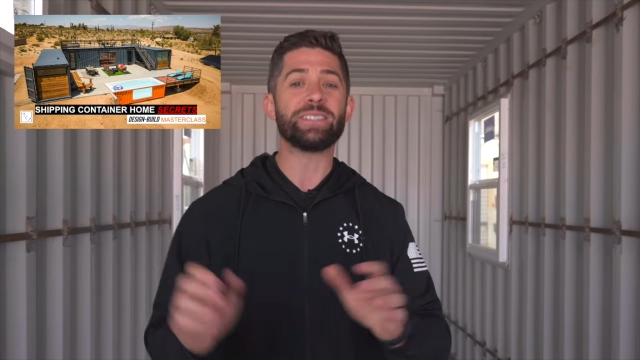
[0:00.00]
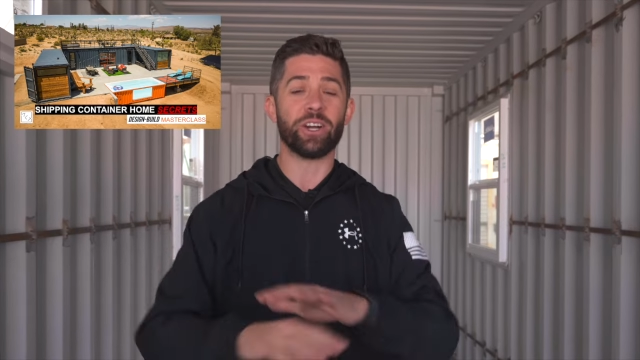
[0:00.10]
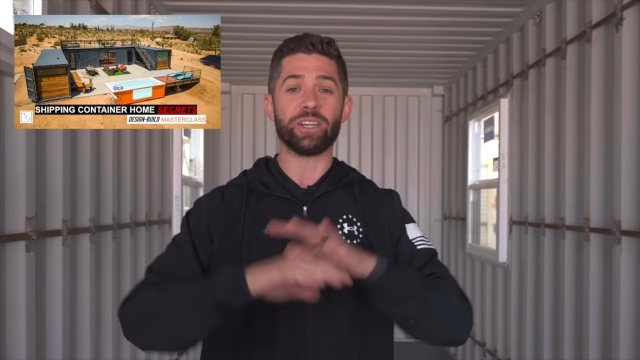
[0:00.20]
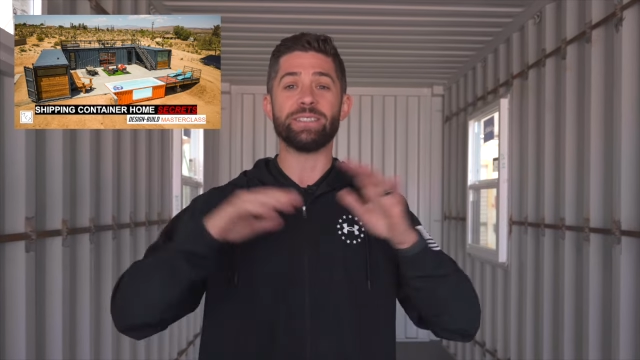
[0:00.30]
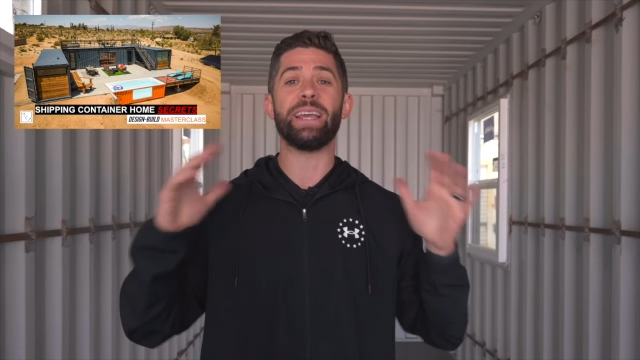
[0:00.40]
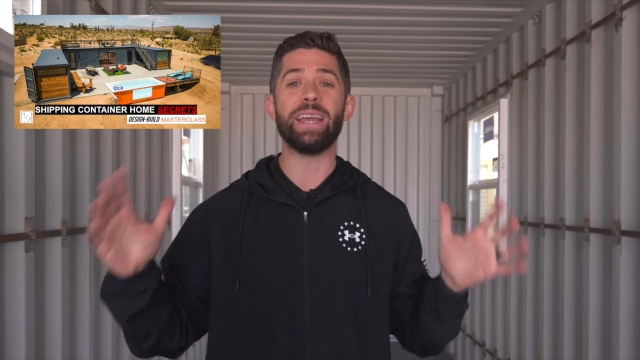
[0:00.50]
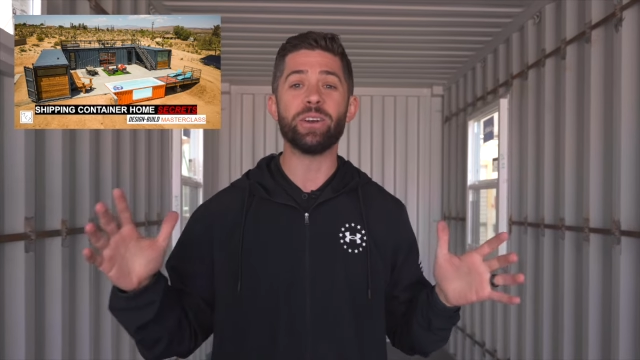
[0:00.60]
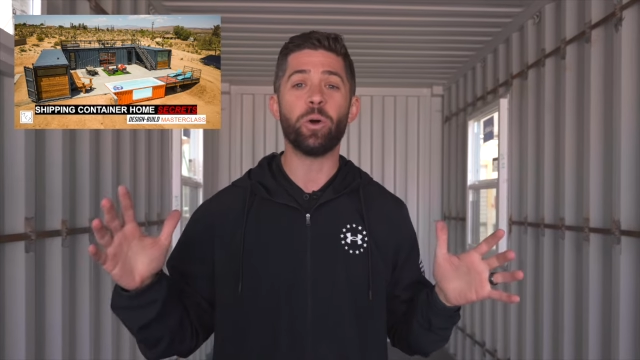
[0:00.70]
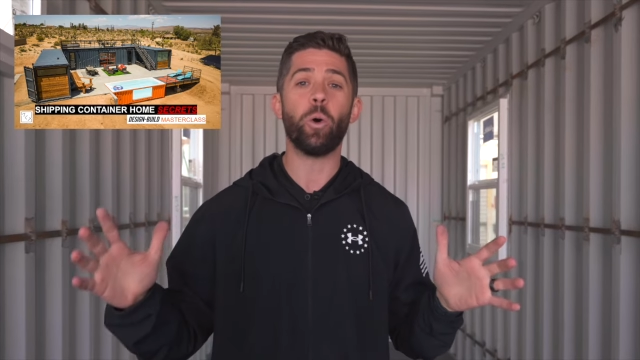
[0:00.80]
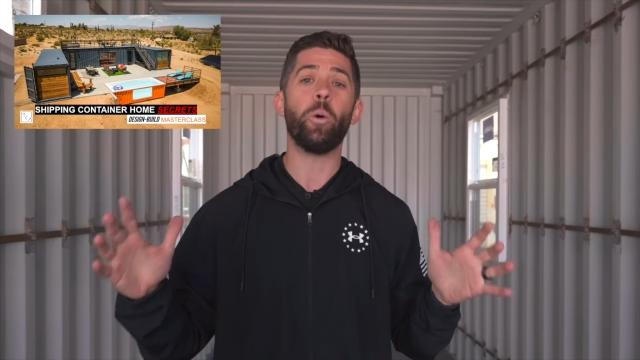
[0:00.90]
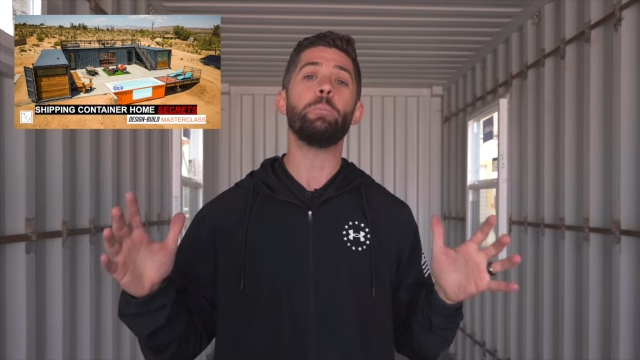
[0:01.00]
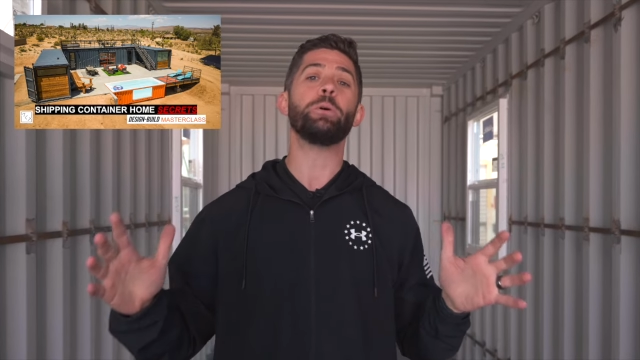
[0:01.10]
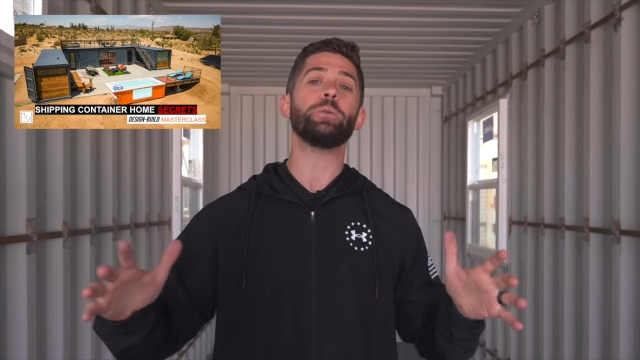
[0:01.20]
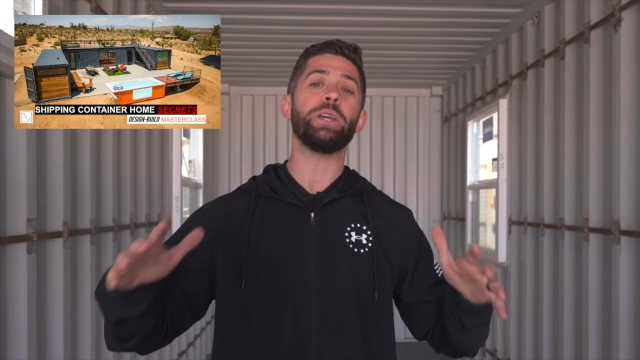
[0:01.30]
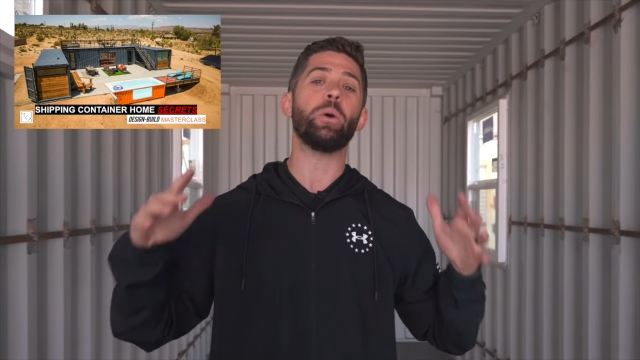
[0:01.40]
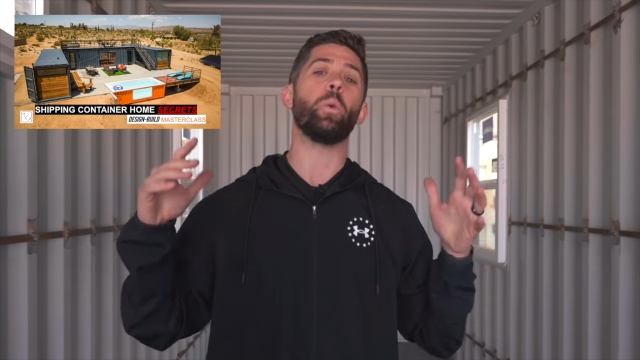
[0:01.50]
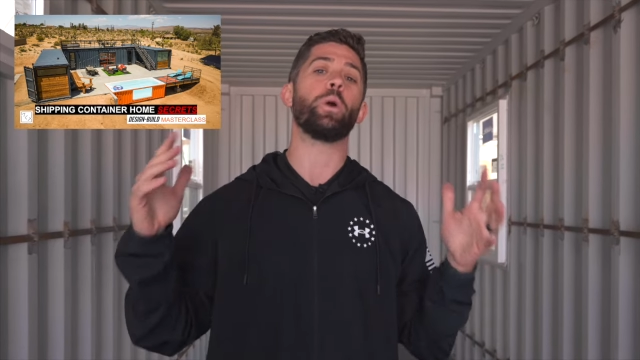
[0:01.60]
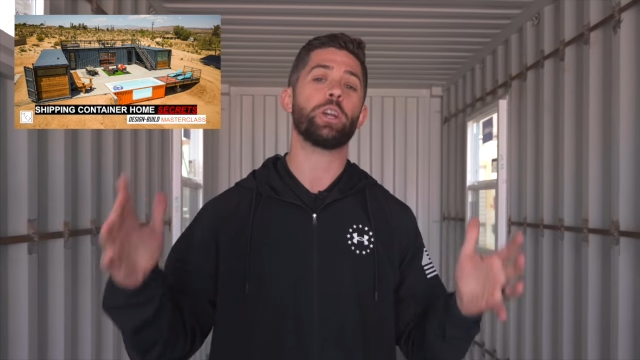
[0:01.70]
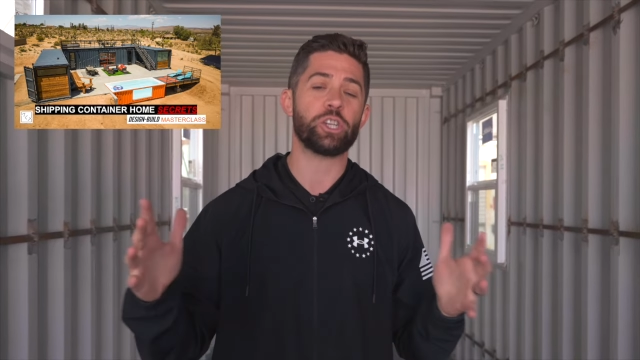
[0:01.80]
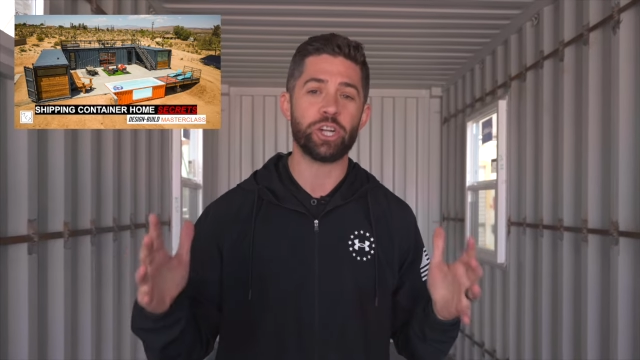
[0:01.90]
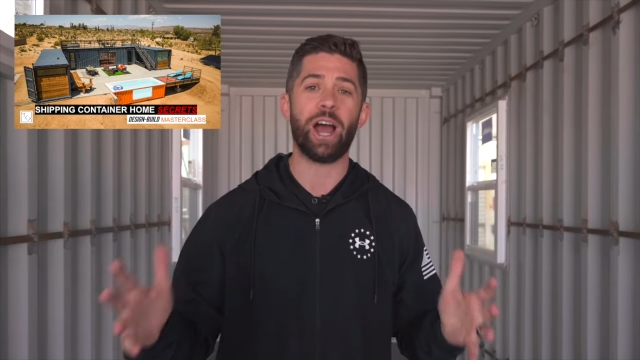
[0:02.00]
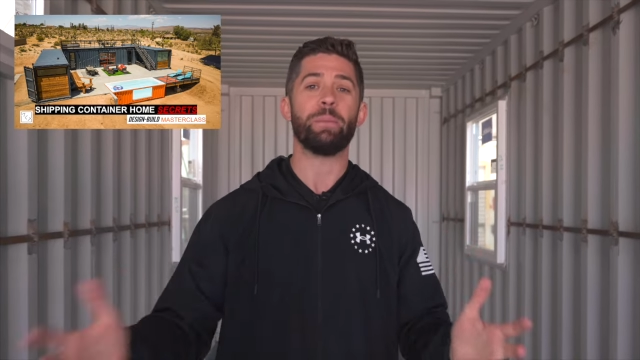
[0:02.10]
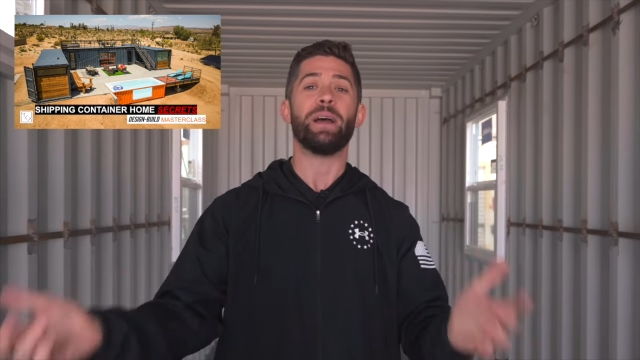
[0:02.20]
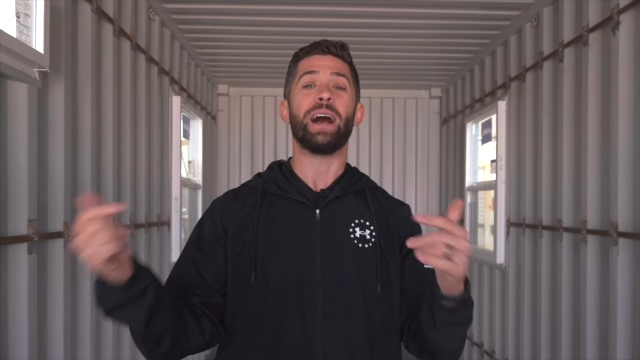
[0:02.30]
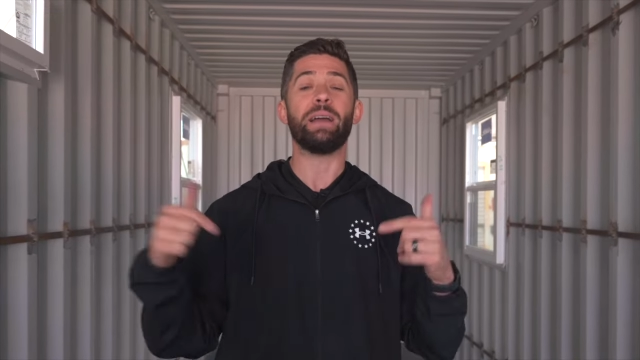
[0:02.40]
It's our container home building workshop.